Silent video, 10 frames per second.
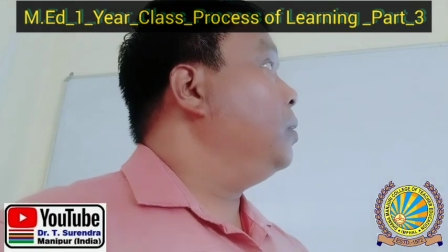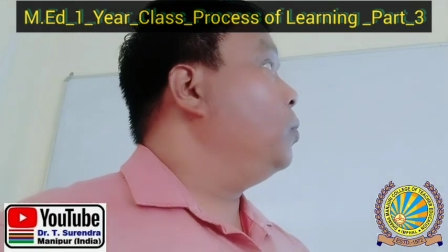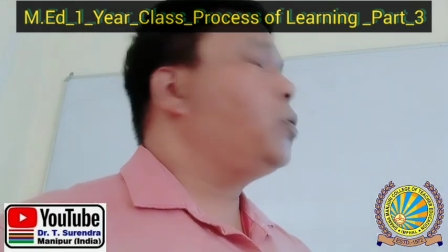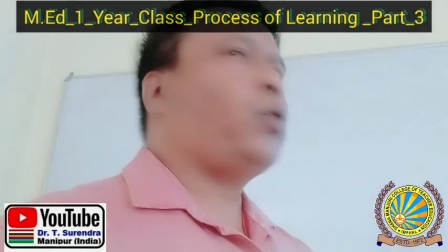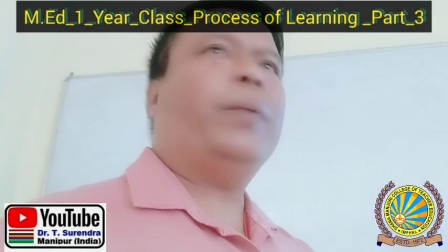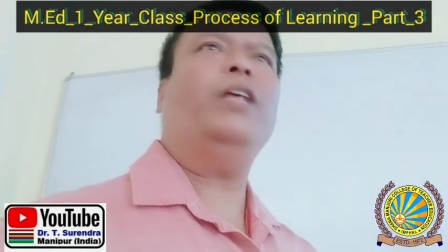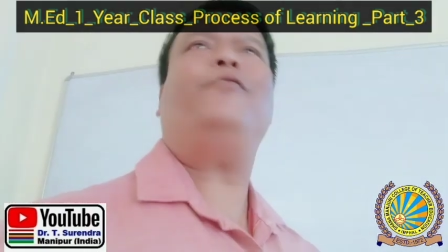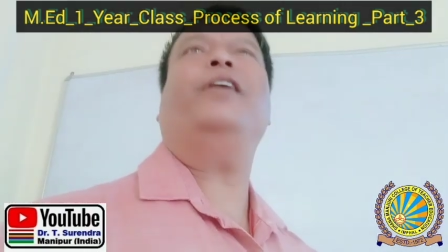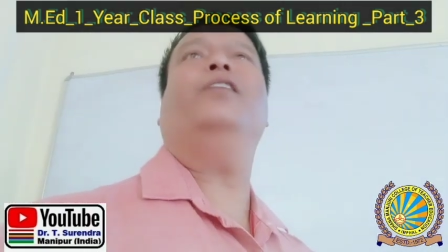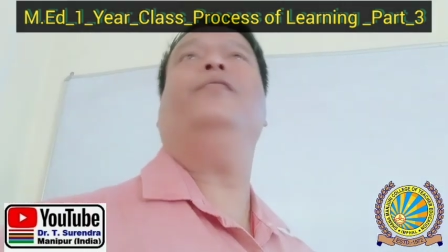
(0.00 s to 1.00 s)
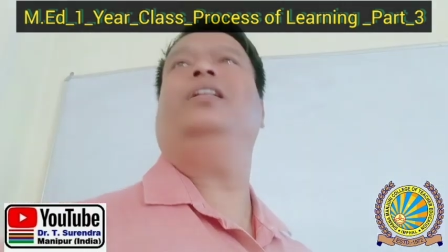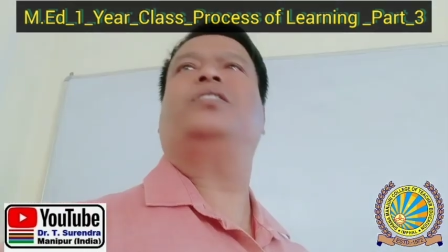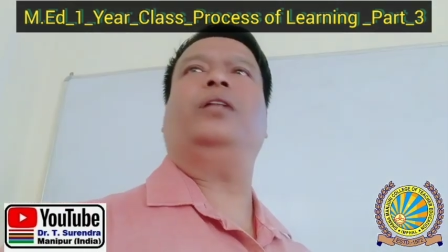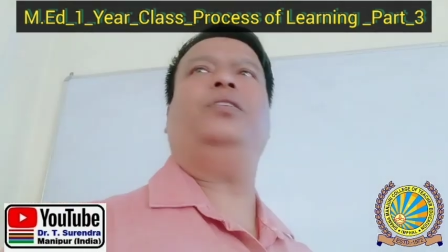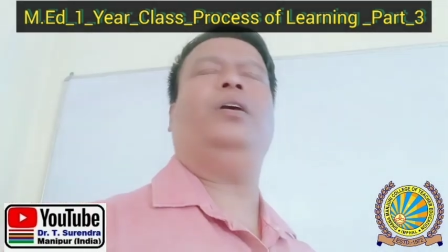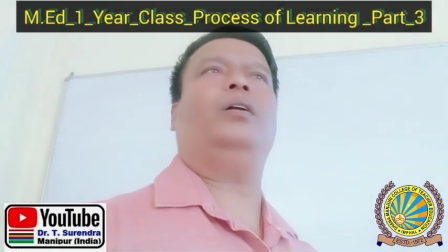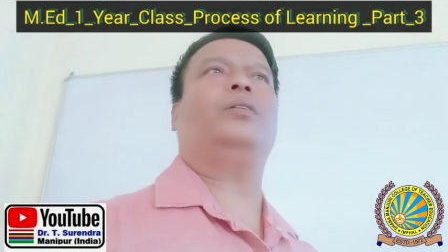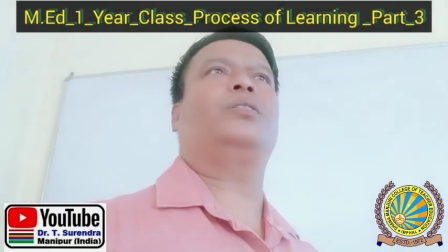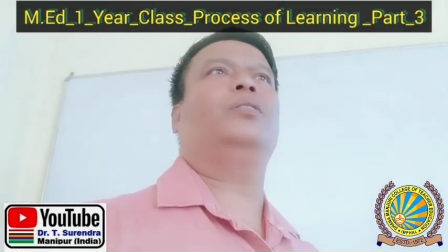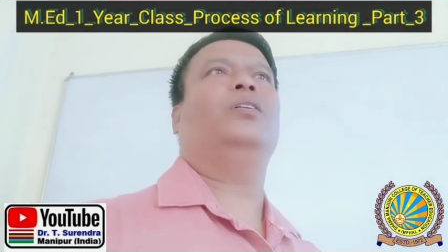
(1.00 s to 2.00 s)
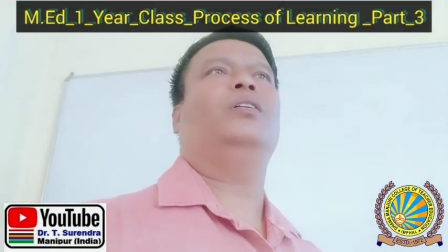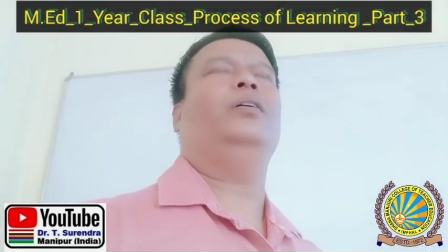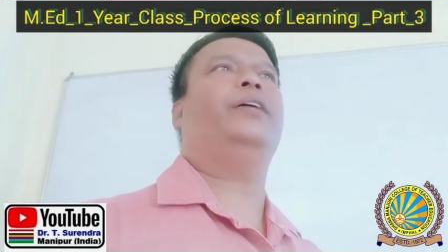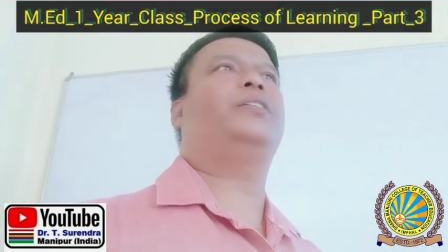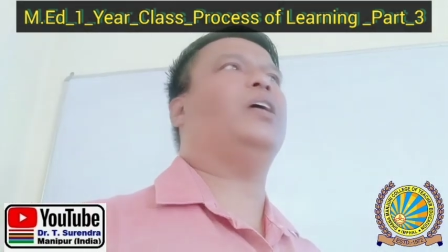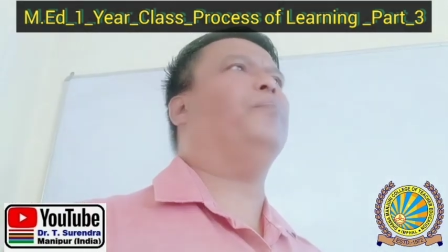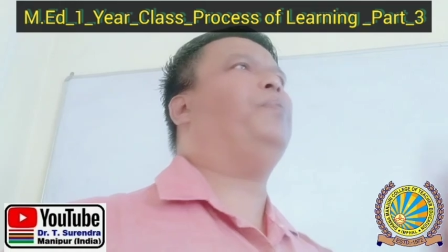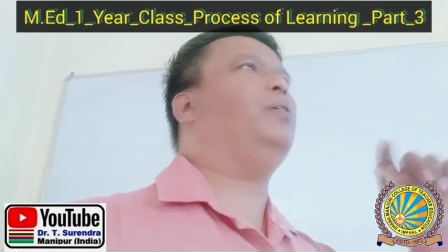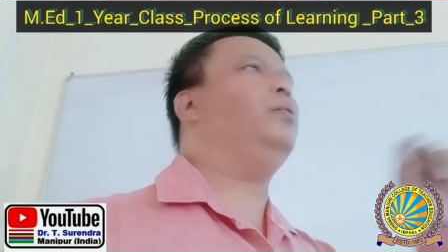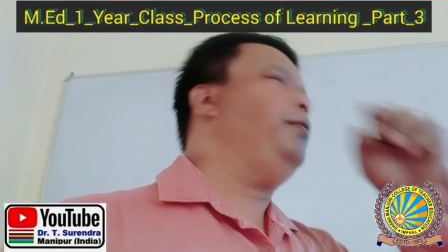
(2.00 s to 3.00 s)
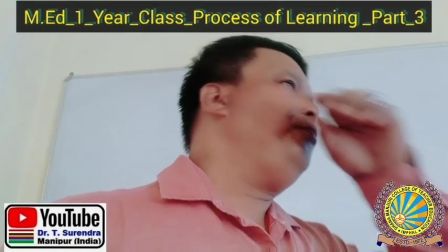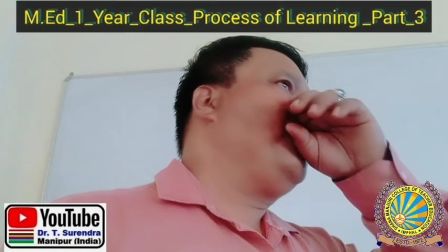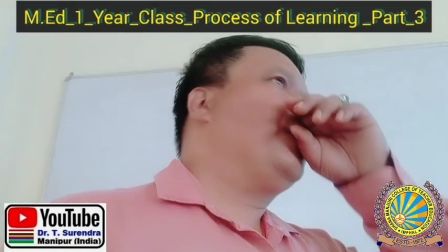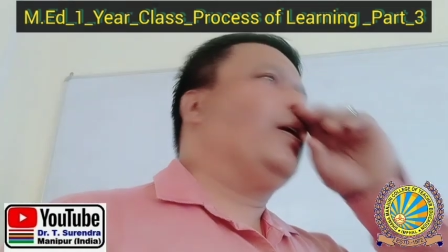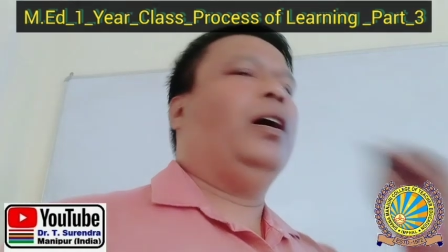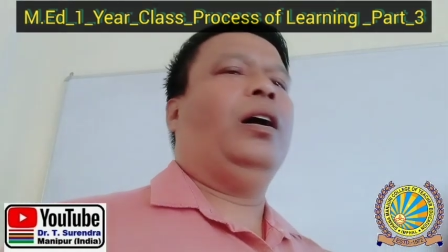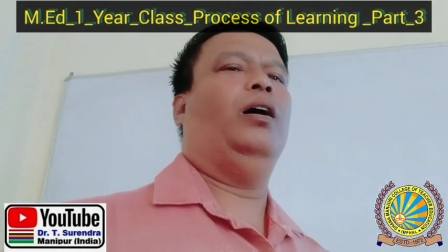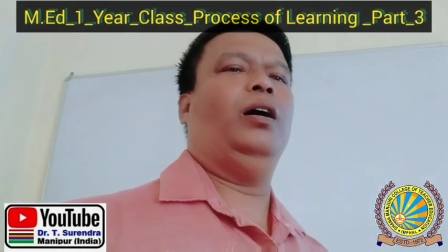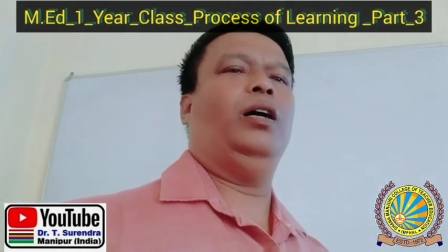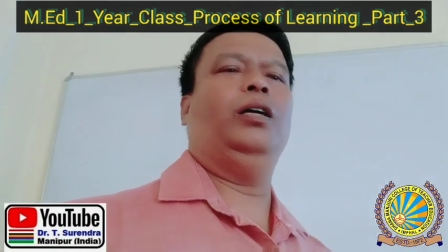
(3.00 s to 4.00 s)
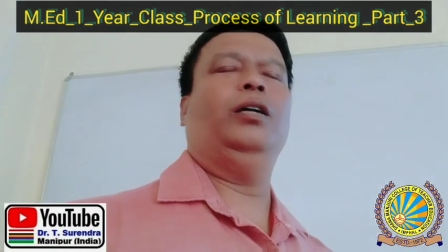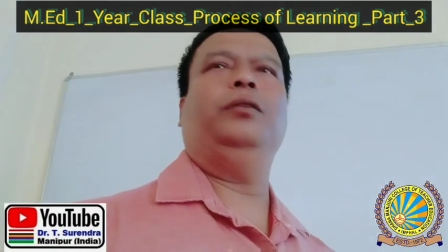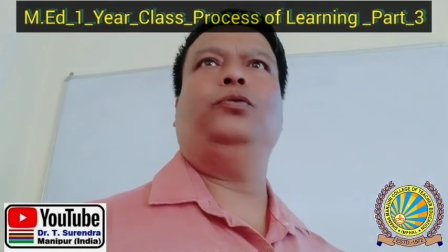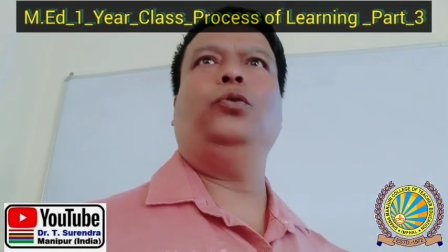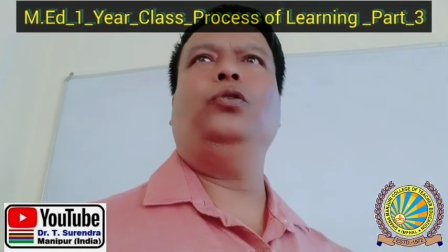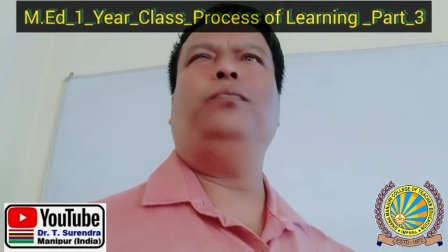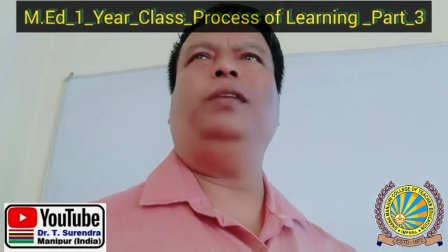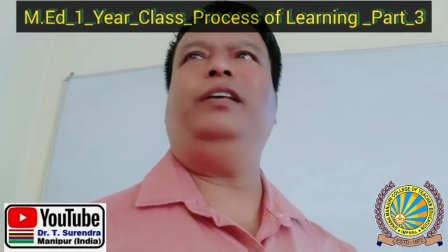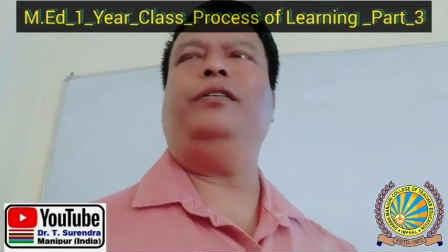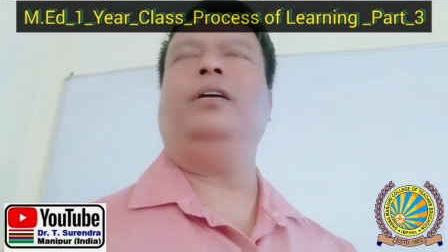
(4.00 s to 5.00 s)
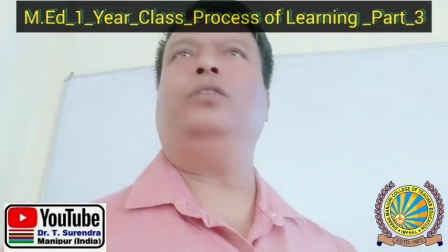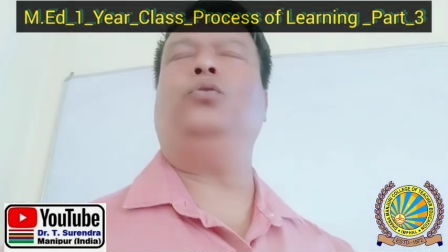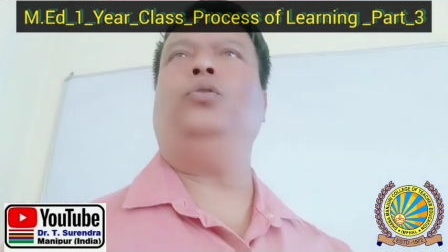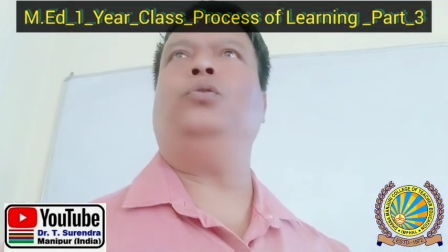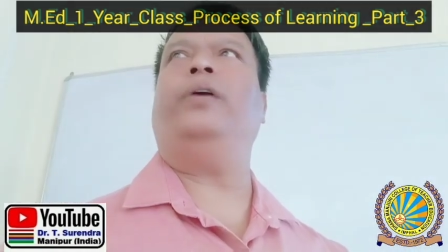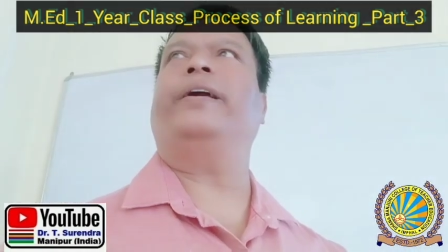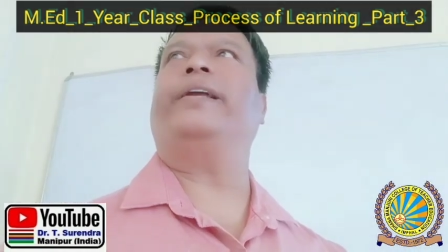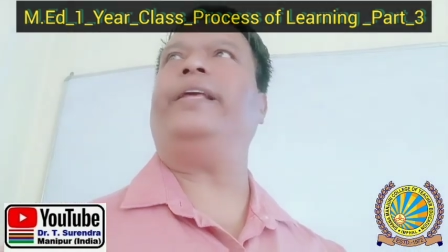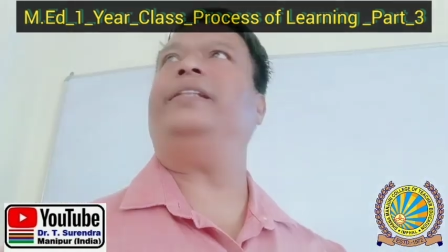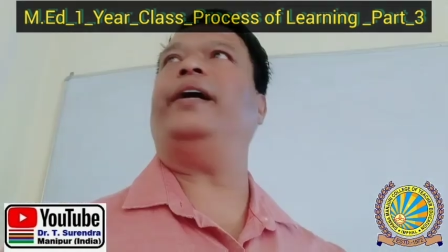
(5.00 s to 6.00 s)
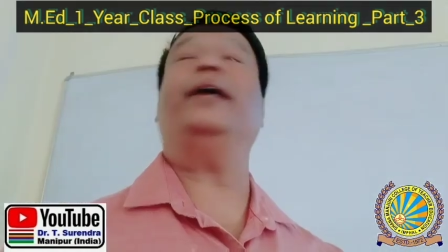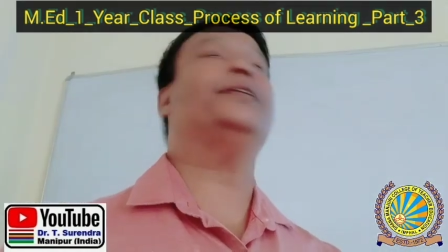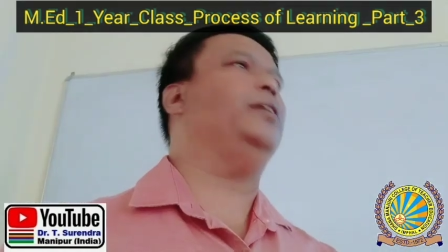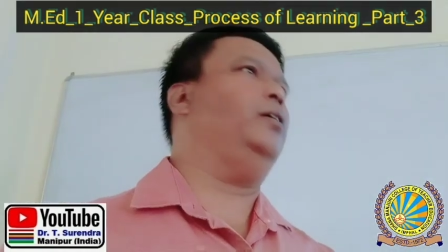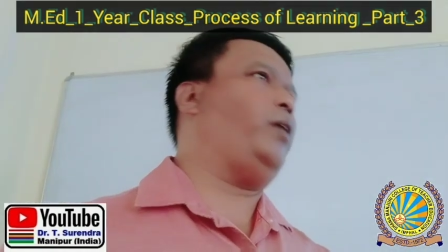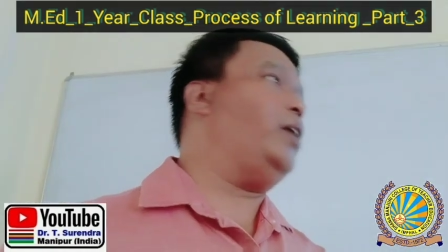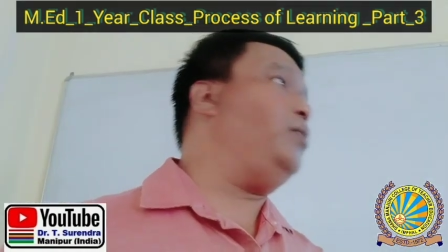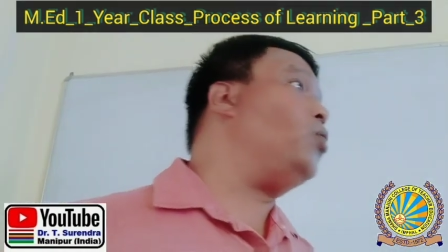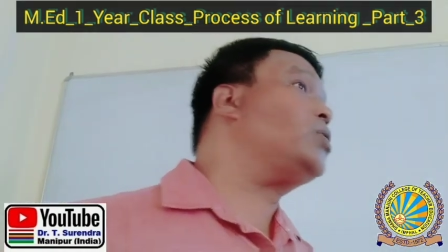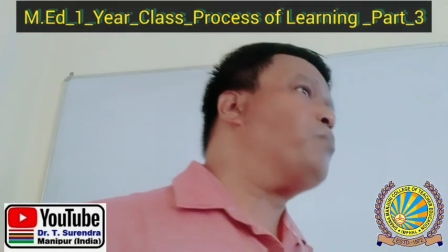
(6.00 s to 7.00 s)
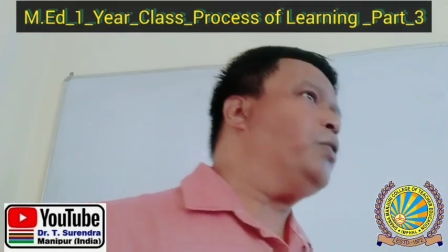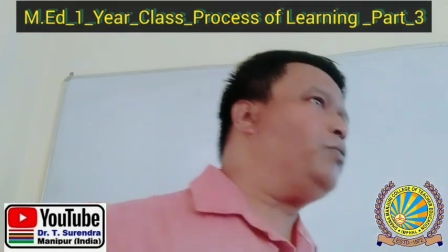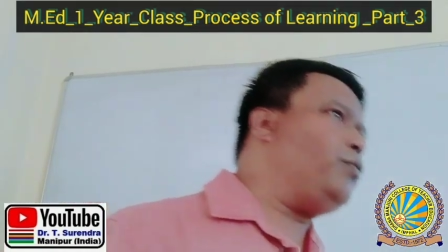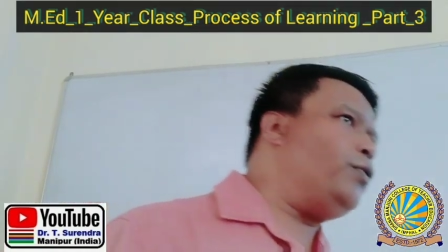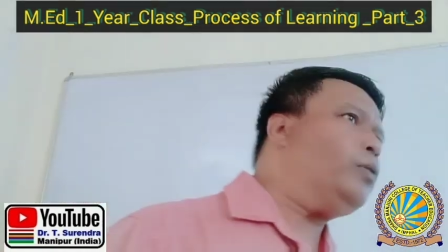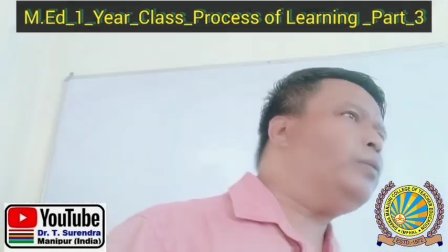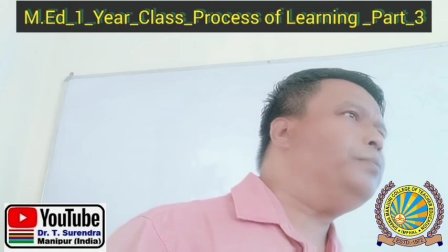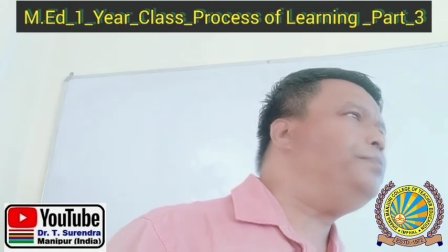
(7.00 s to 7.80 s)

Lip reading: so many phenomena are there. Example, do you agree that rainbow is beautiful?